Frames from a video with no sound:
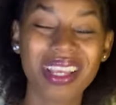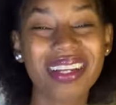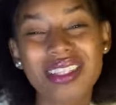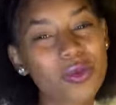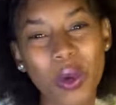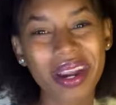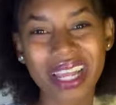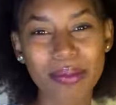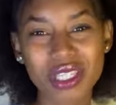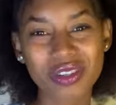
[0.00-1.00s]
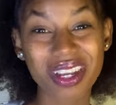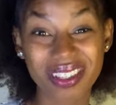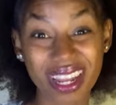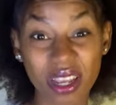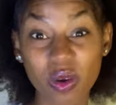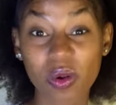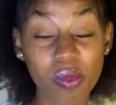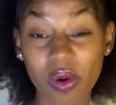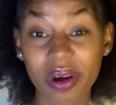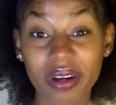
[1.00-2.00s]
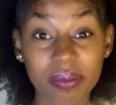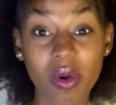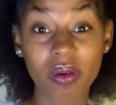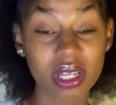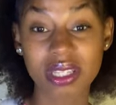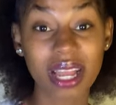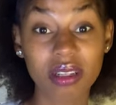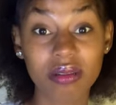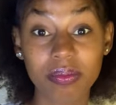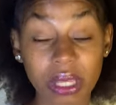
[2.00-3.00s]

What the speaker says: And it's weird, I'm straight and I know more about this than